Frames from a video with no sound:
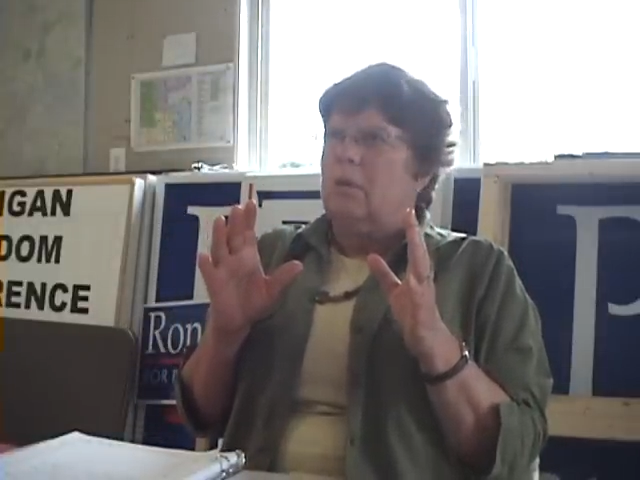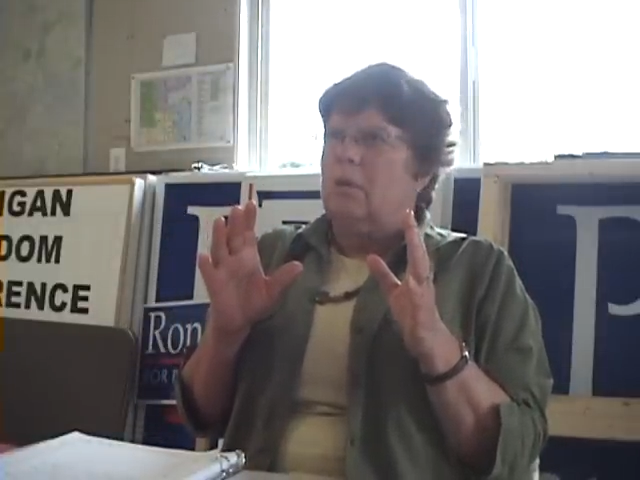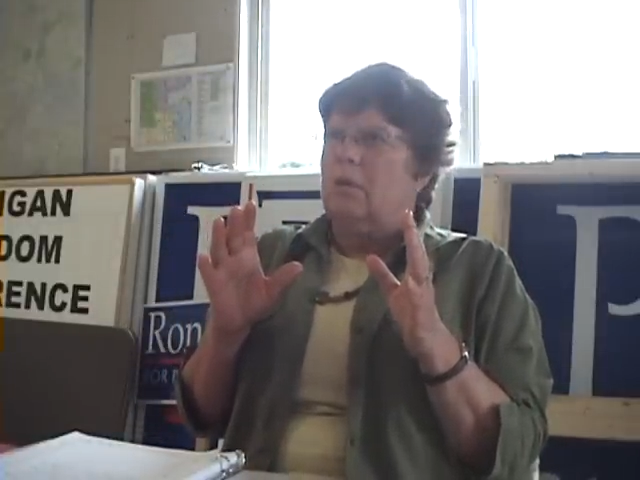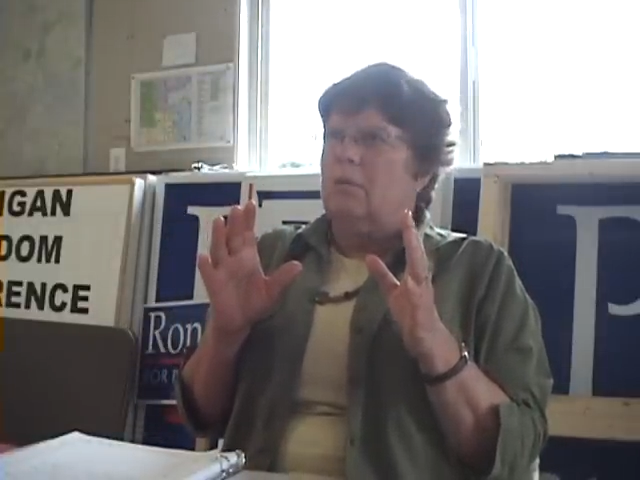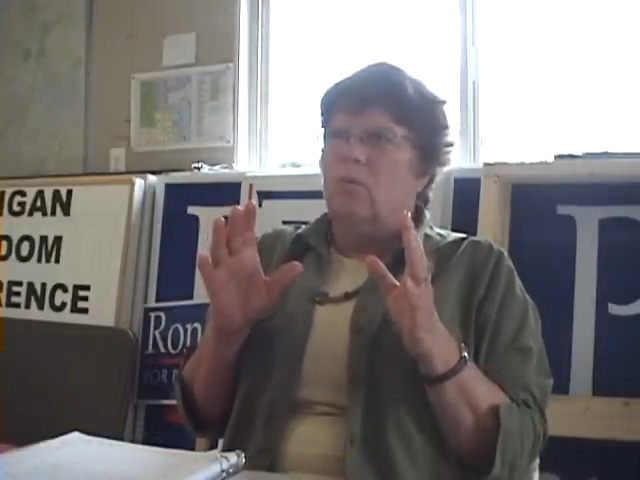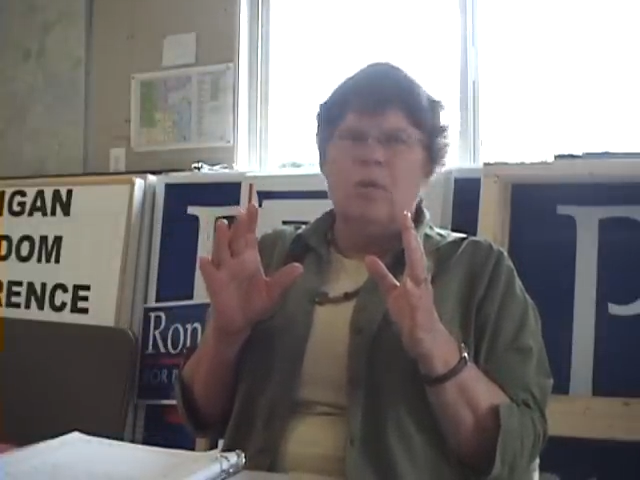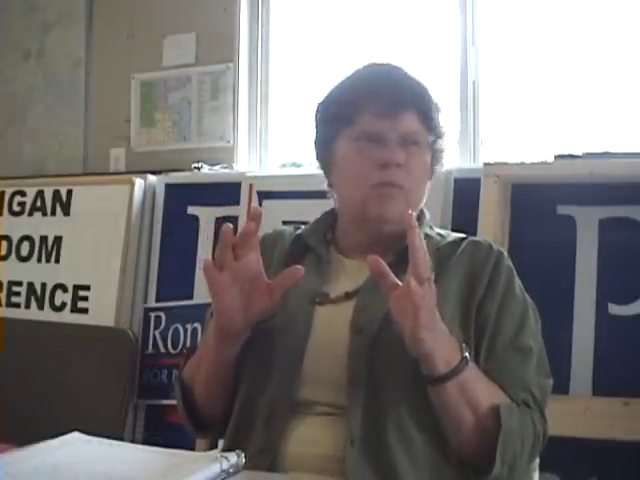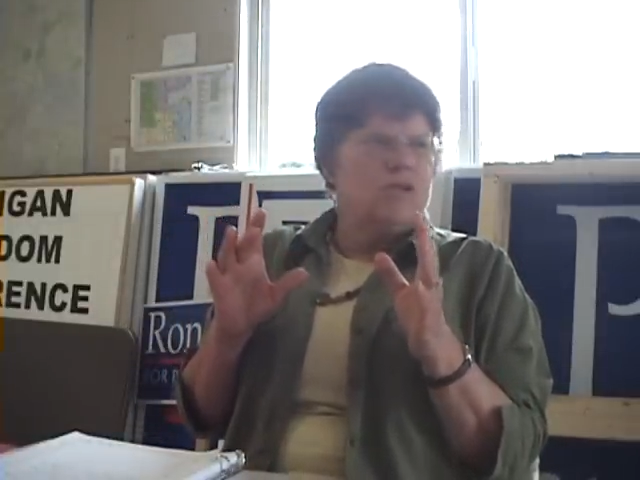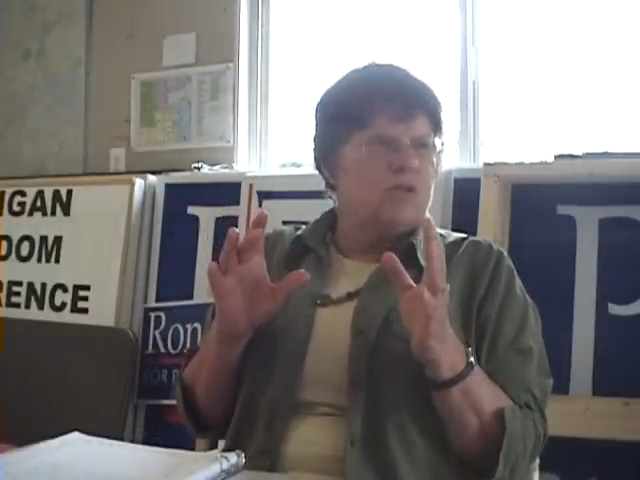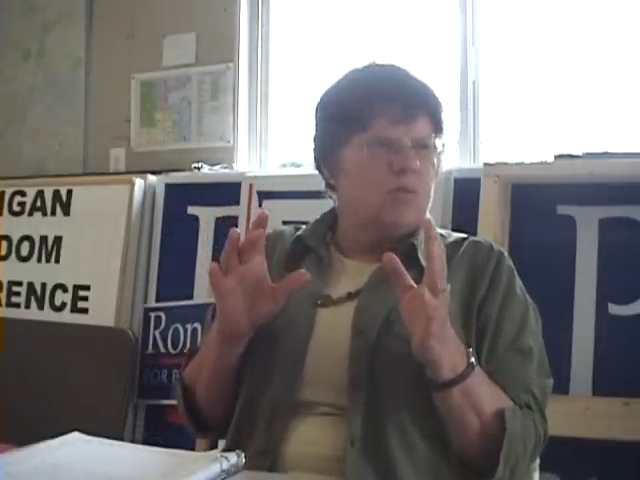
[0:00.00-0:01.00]
and one
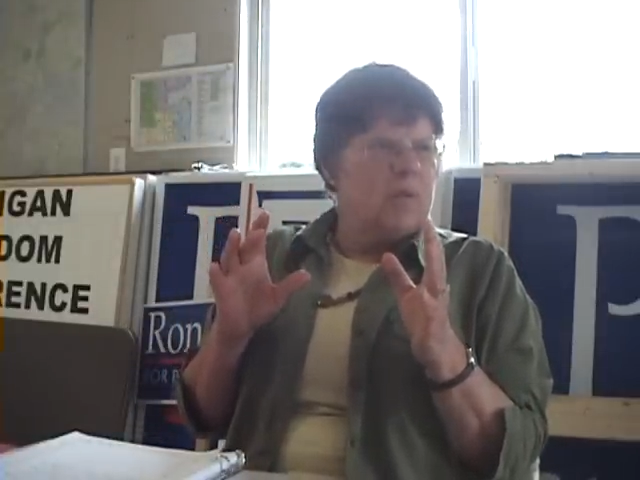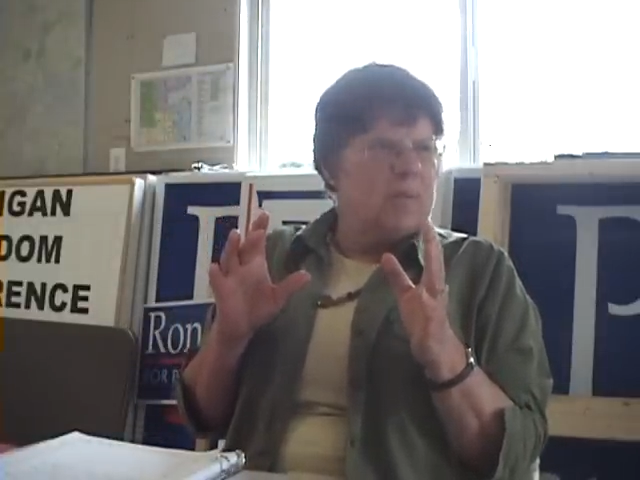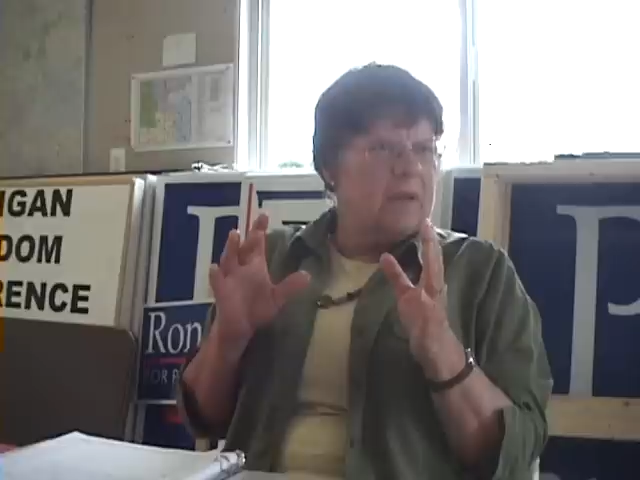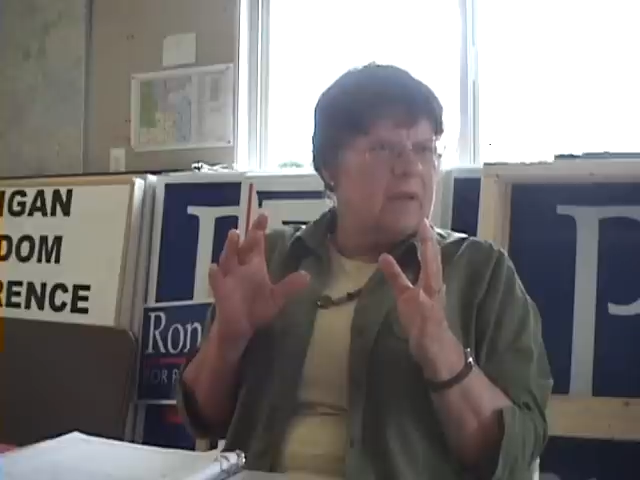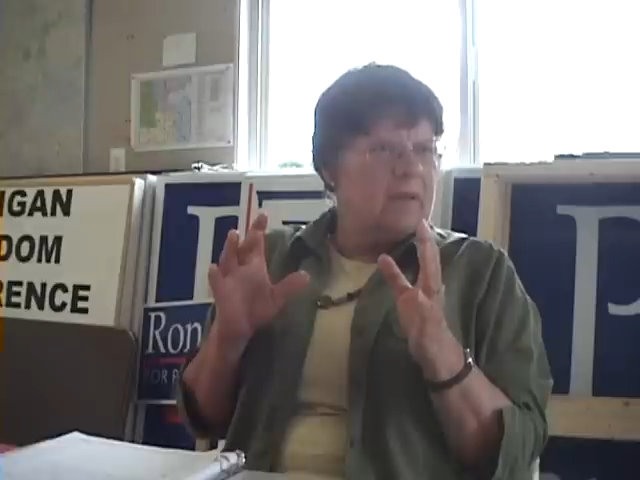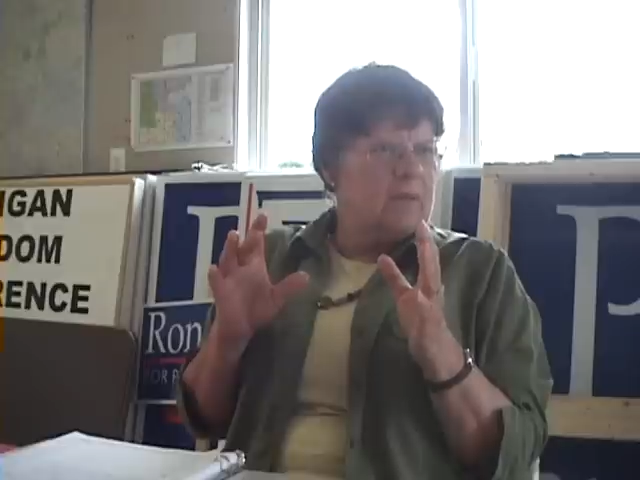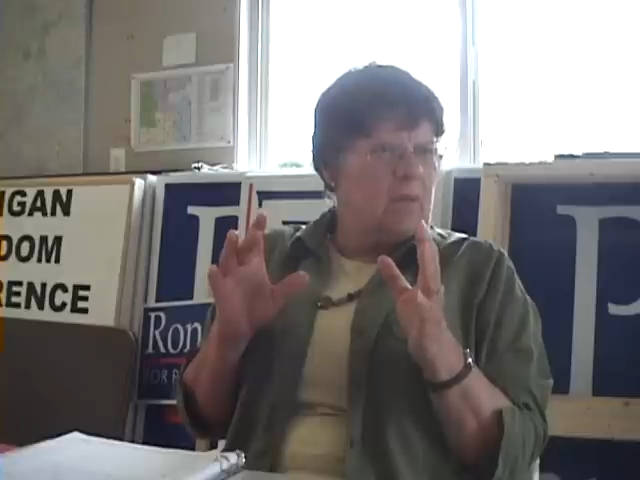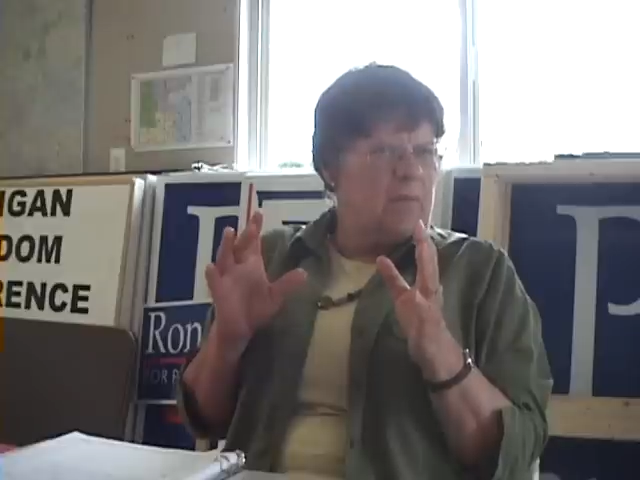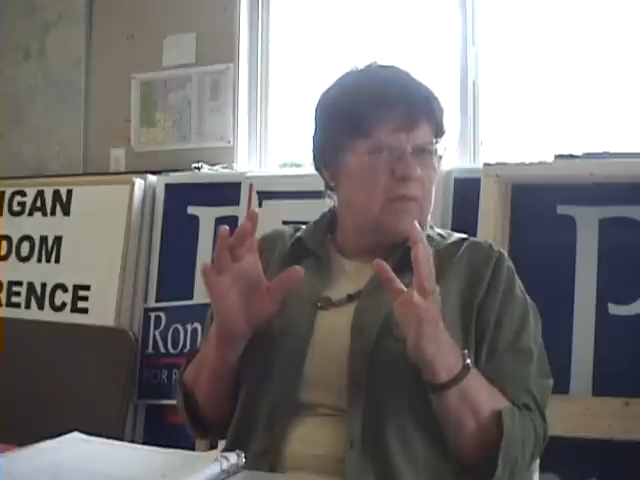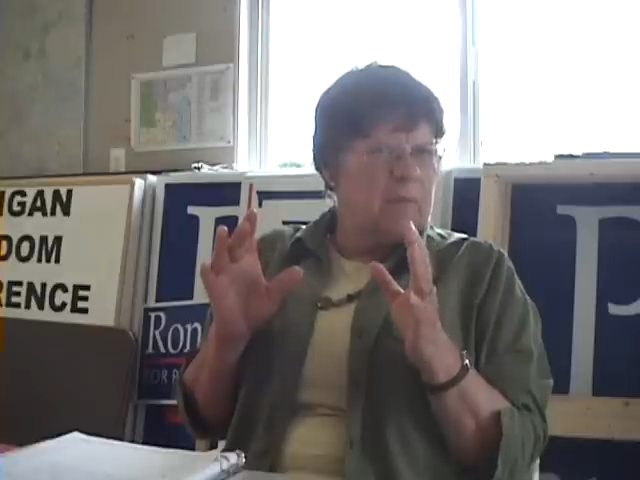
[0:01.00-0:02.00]
was 3 minutes, and
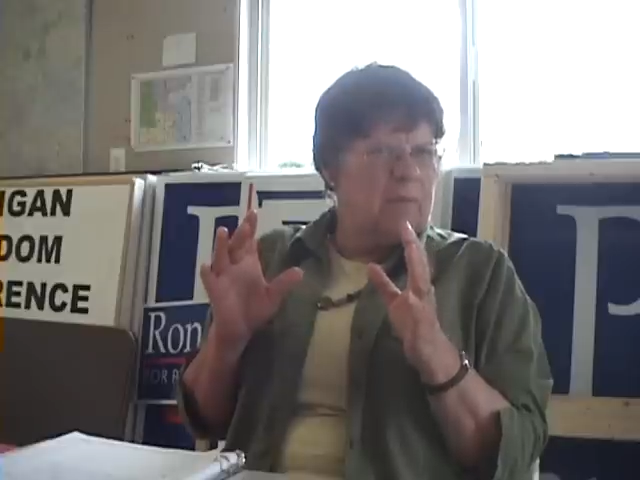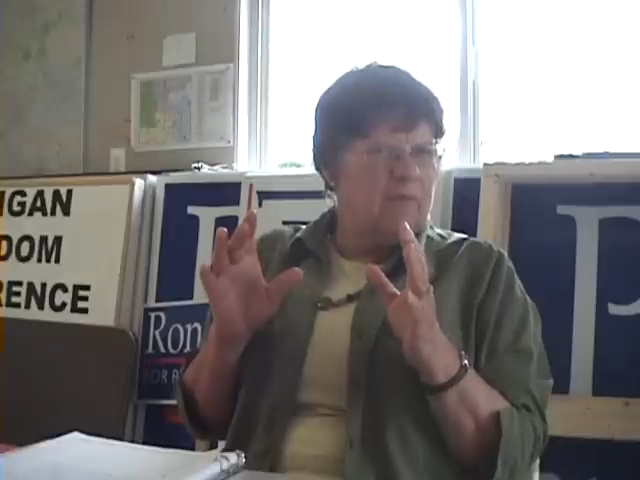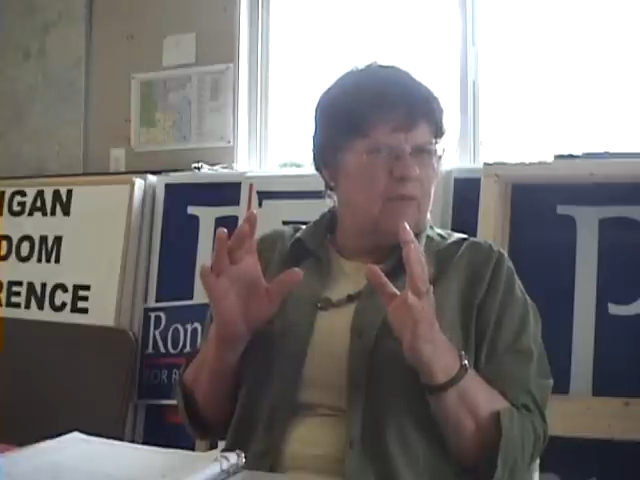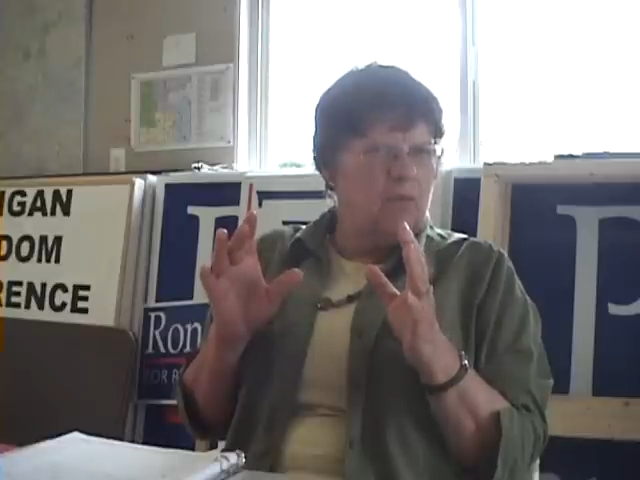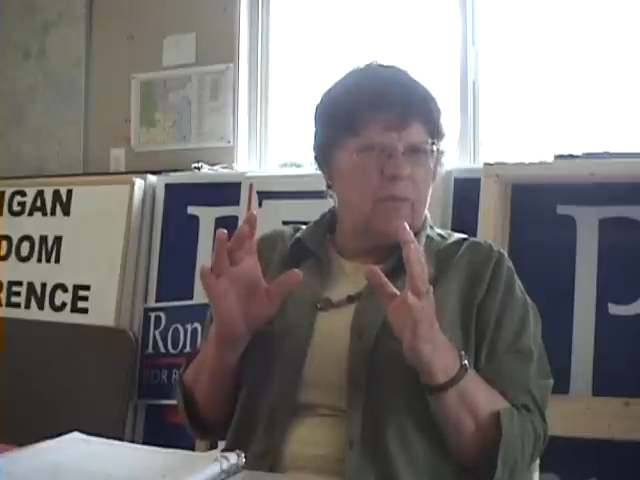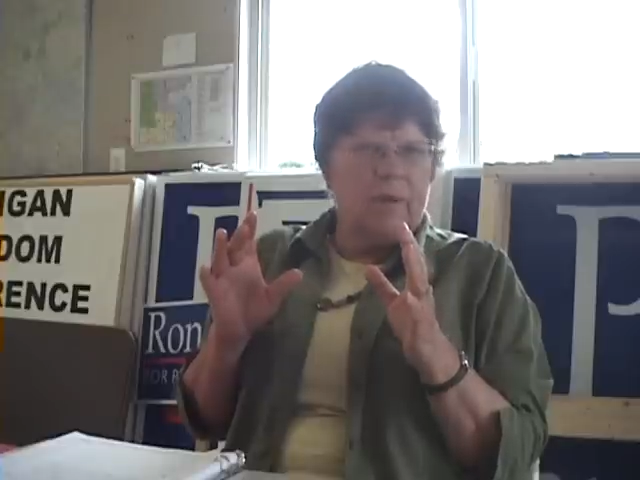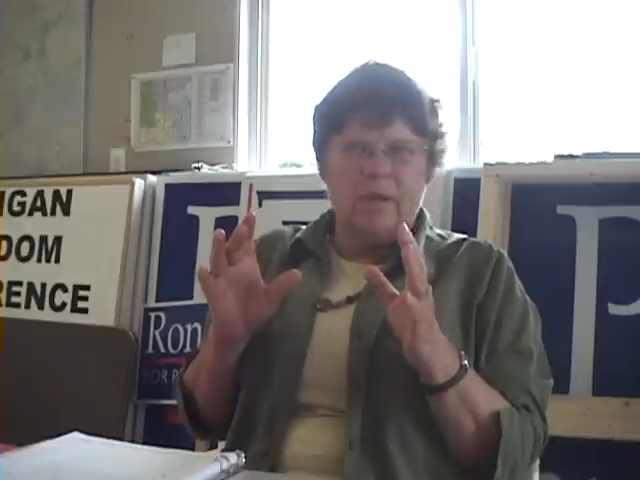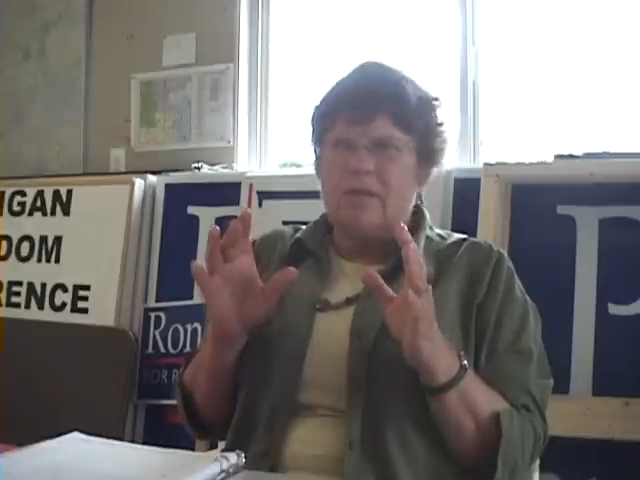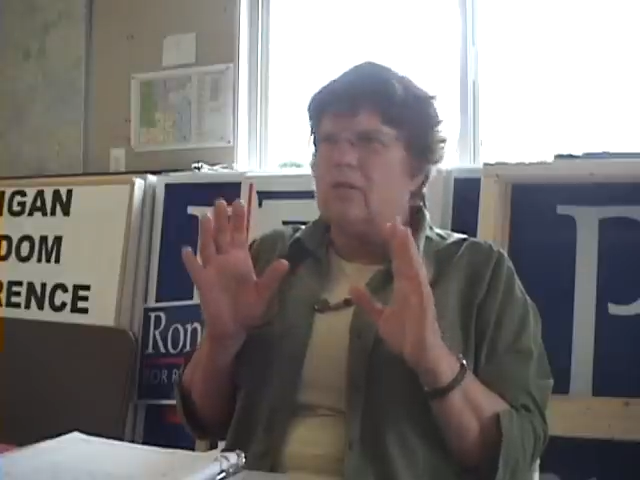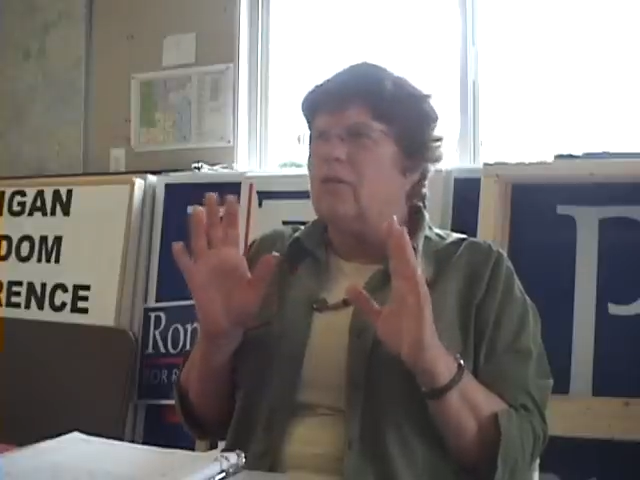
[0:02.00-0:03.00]
one was maybe 4
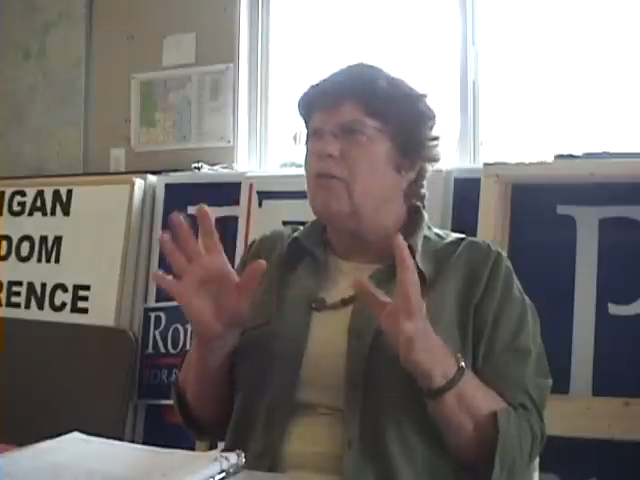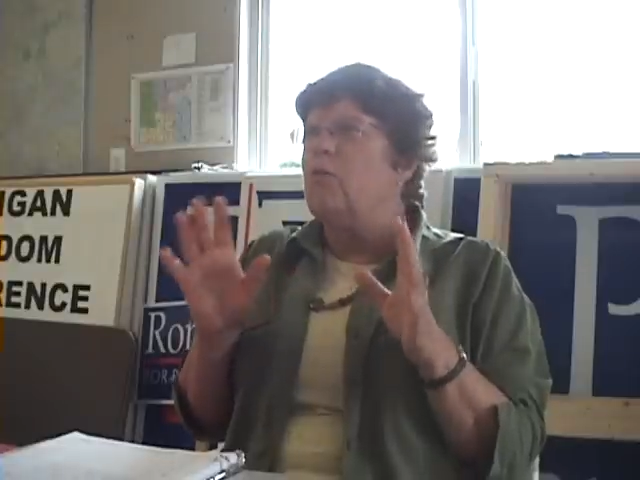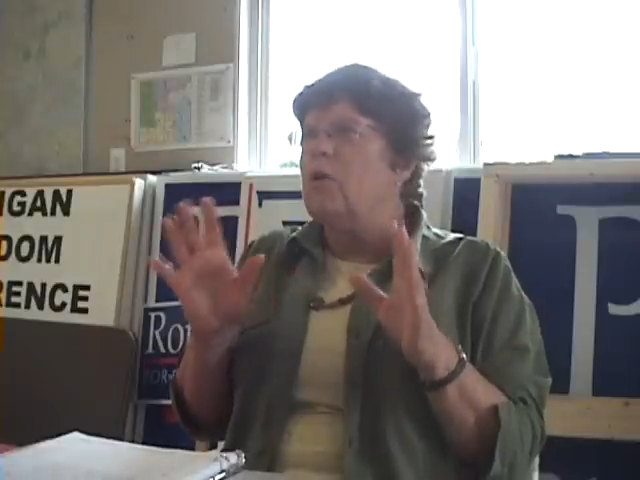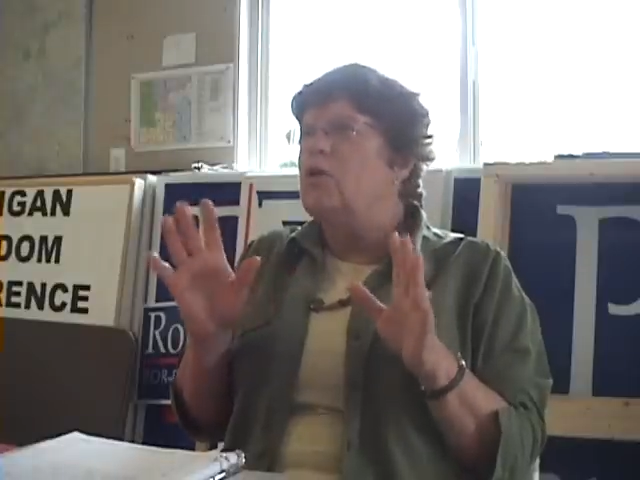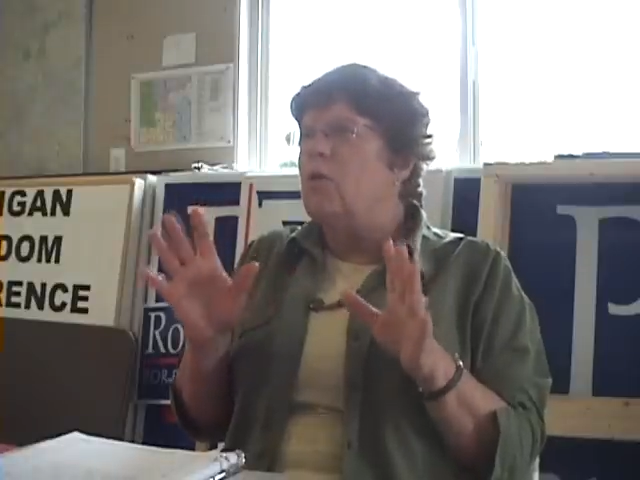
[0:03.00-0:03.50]
minutes. So they were